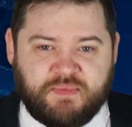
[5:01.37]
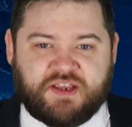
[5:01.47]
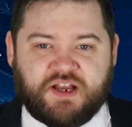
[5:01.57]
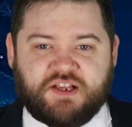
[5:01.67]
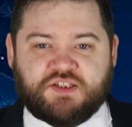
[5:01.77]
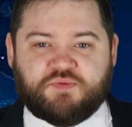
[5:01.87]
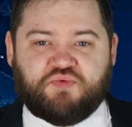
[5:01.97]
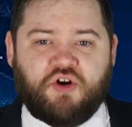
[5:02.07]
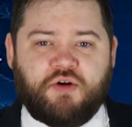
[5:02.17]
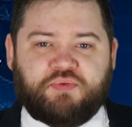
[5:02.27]
because
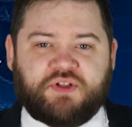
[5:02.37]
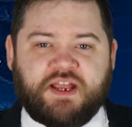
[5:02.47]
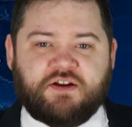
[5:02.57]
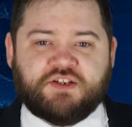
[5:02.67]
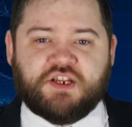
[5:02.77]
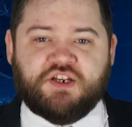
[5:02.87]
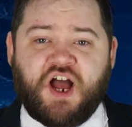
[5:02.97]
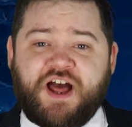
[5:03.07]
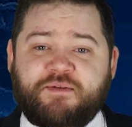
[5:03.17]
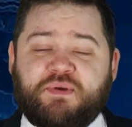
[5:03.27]
pro players and
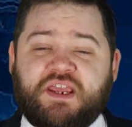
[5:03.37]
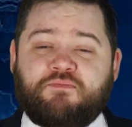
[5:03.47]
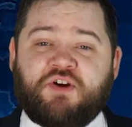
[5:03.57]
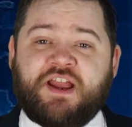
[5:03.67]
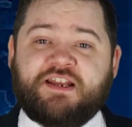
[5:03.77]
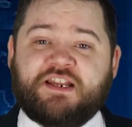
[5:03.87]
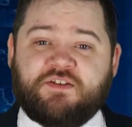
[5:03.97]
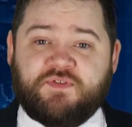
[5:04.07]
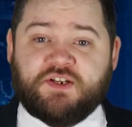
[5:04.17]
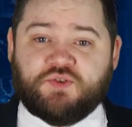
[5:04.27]
non-pea-brained
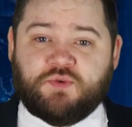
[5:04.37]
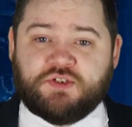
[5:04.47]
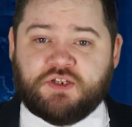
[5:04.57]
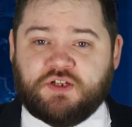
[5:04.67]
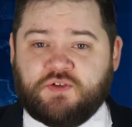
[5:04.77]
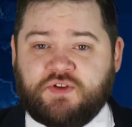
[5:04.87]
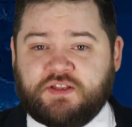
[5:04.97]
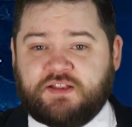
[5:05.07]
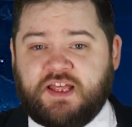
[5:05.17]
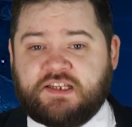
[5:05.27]
individuals,
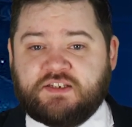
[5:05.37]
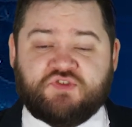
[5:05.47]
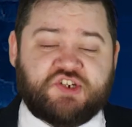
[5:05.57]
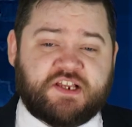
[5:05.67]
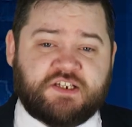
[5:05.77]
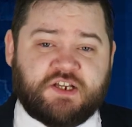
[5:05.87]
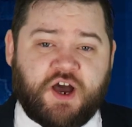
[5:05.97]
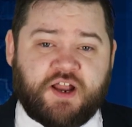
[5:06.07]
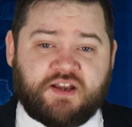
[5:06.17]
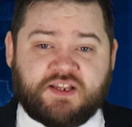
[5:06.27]
including the likes of Jesse
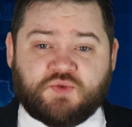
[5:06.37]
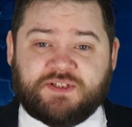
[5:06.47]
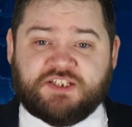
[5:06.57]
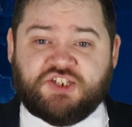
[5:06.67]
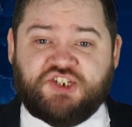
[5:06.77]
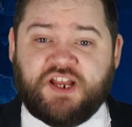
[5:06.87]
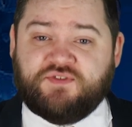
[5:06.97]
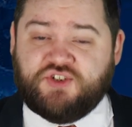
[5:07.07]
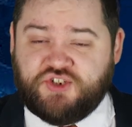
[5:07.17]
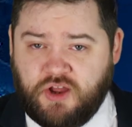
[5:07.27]
Cotton as well as
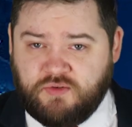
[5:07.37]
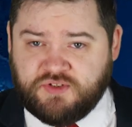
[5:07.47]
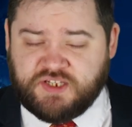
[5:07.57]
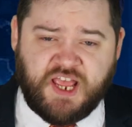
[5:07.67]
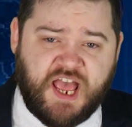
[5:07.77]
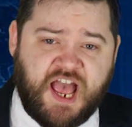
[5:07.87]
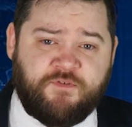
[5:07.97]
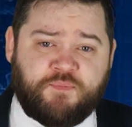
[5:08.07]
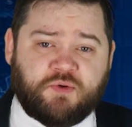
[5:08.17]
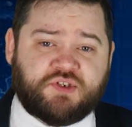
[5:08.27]
Jeff Jones,
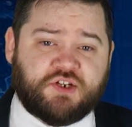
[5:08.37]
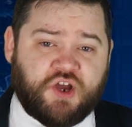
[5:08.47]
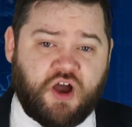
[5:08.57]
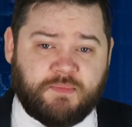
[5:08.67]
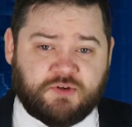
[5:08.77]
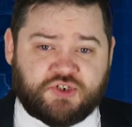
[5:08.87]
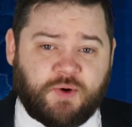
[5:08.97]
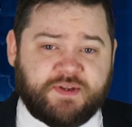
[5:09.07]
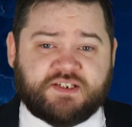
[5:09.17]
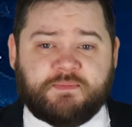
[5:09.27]
have posted combos
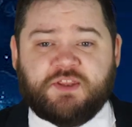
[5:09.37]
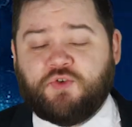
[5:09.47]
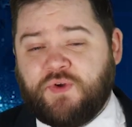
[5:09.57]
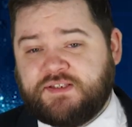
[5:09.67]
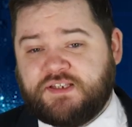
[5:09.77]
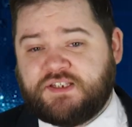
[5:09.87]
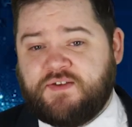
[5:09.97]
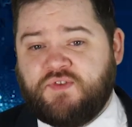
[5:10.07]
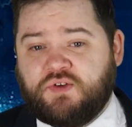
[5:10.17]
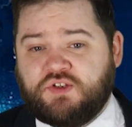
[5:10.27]
showing some of the crazy
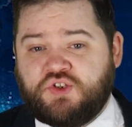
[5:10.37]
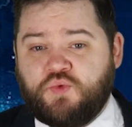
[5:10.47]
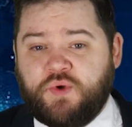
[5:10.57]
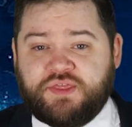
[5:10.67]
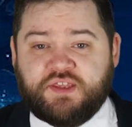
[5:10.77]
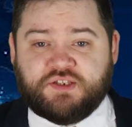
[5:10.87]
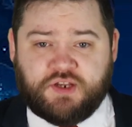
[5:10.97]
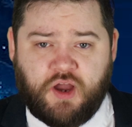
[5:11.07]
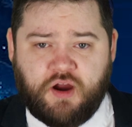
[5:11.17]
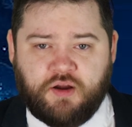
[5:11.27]
stuff you can do with this
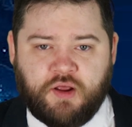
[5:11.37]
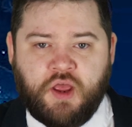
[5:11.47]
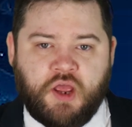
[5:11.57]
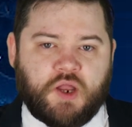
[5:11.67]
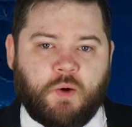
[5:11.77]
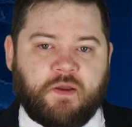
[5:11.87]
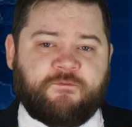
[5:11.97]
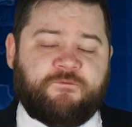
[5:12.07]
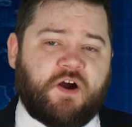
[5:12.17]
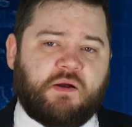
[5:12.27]
card, going
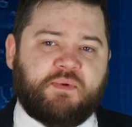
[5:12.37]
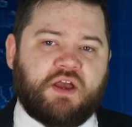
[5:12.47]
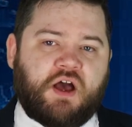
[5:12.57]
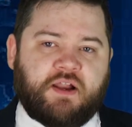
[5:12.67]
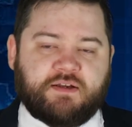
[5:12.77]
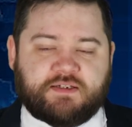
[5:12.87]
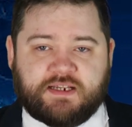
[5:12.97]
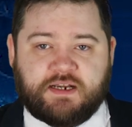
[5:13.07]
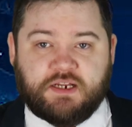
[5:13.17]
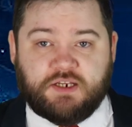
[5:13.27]
far beyond
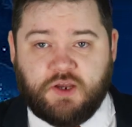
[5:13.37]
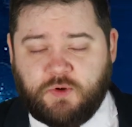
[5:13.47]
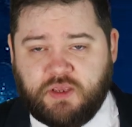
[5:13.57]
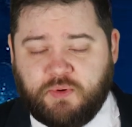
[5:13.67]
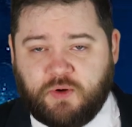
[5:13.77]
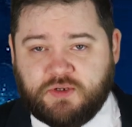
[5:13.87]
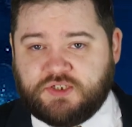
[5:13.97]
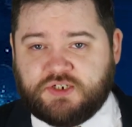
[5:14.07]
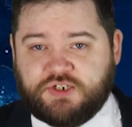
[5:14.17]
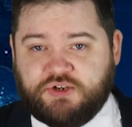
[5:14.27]
sending Gokipole to
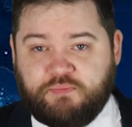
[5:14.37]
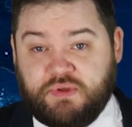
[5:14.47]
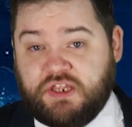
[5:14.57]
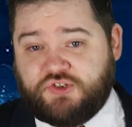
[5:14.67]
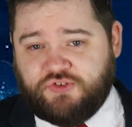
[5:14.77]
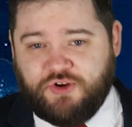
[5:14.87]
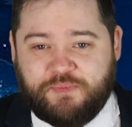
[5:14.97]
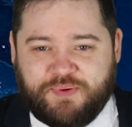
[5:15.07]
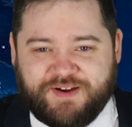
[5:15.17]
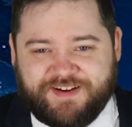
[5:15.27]
search a
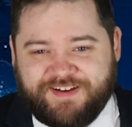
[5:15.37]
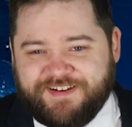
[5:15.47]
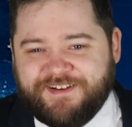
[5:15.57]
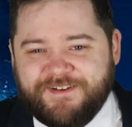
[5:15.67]
B-Trooper.